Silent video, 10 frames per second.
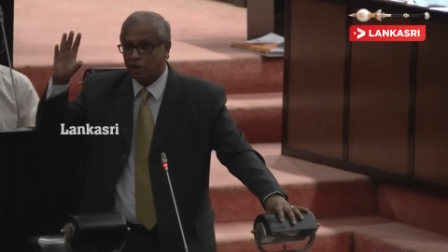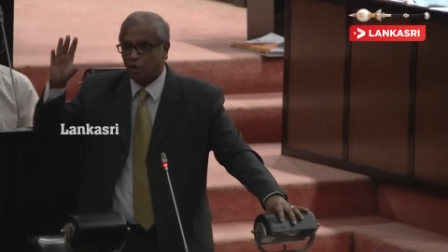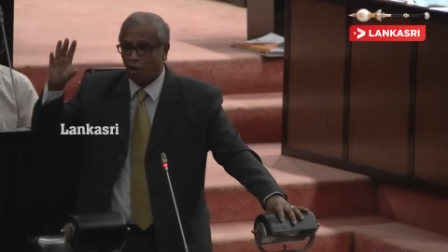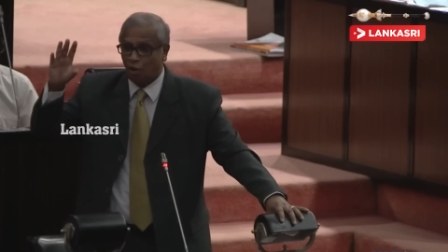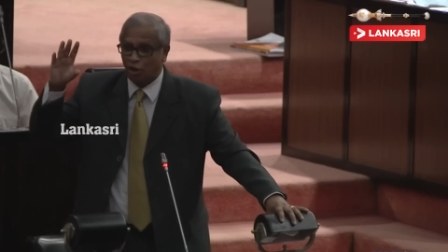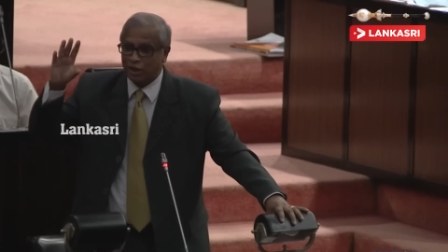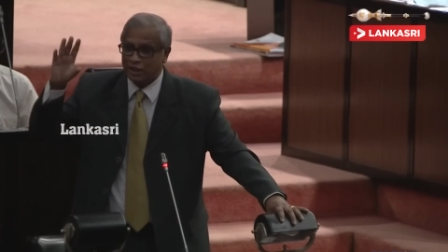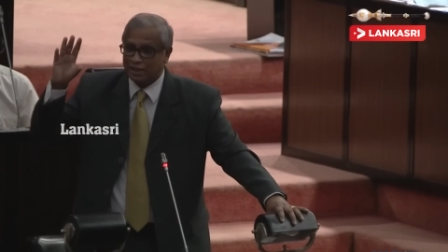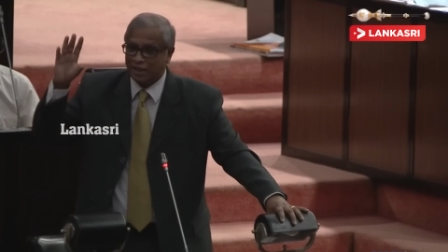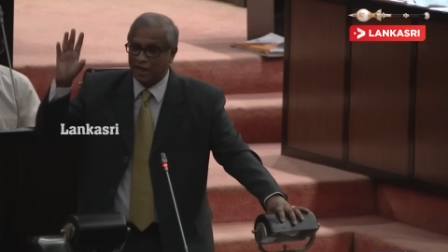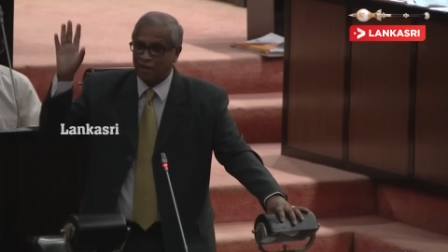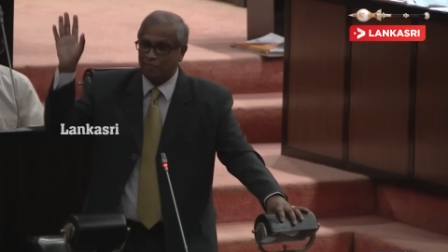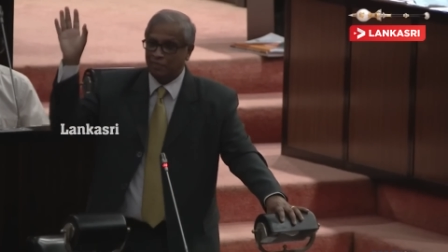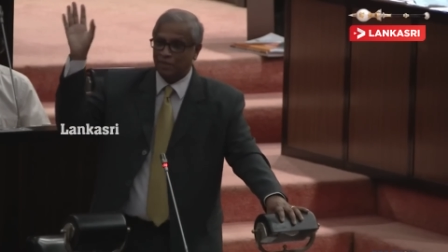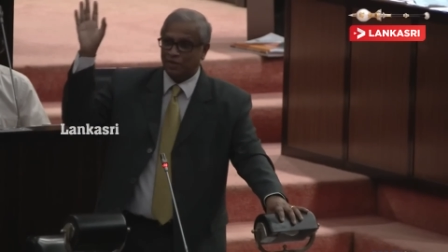Now, all this time,
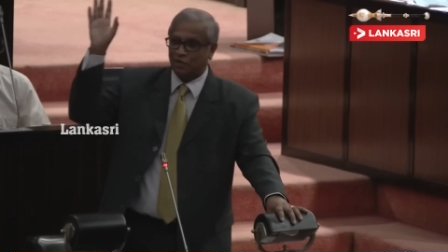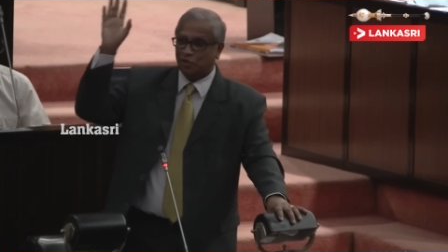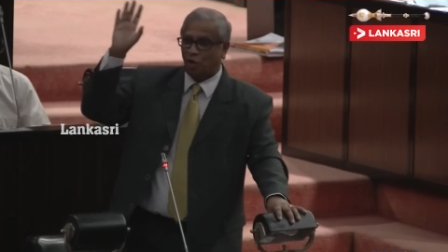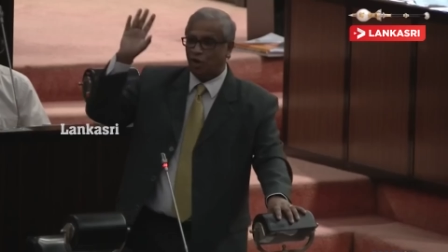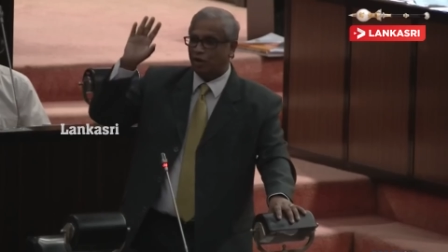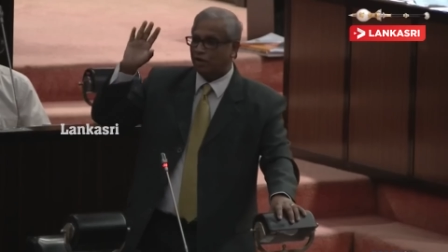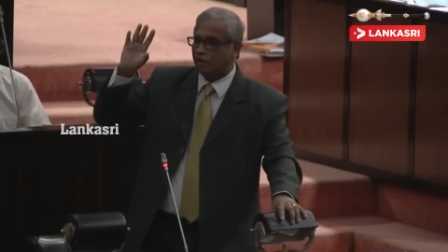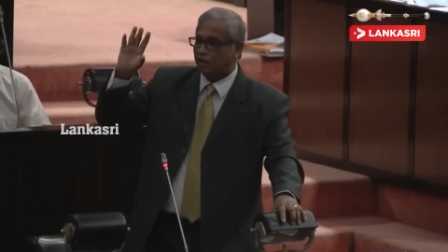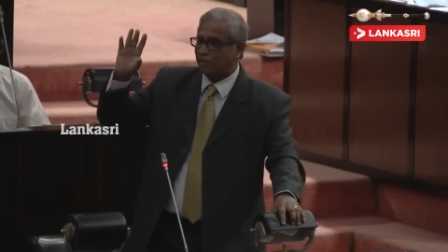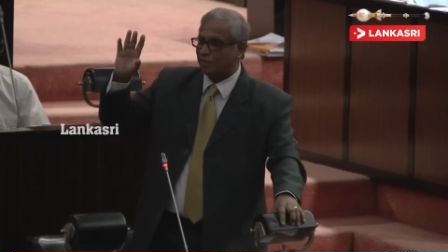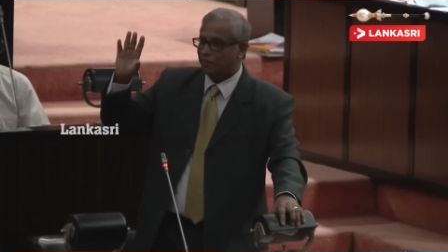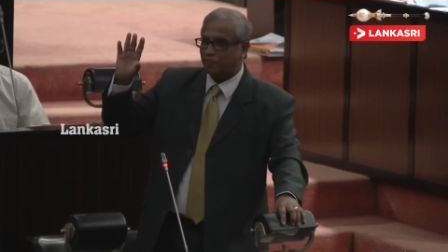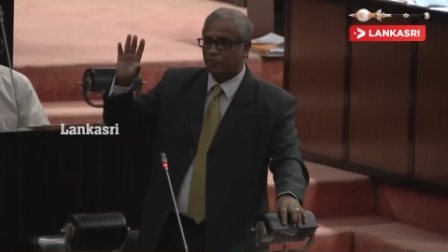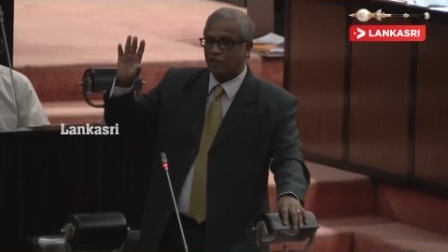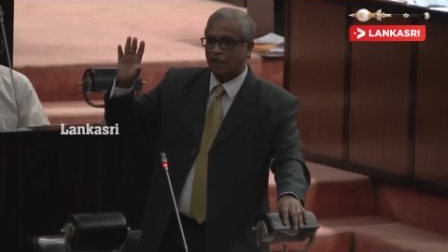honourable member, your time is over.
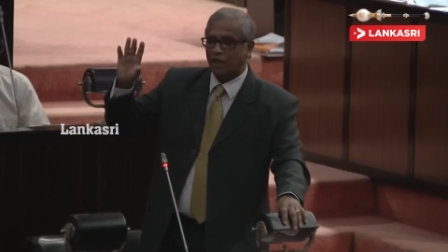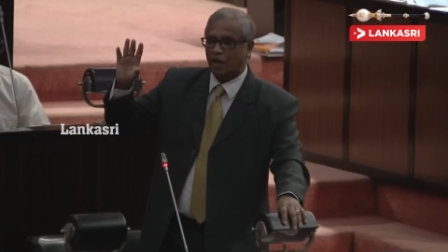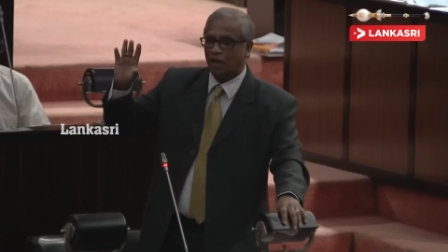Please wind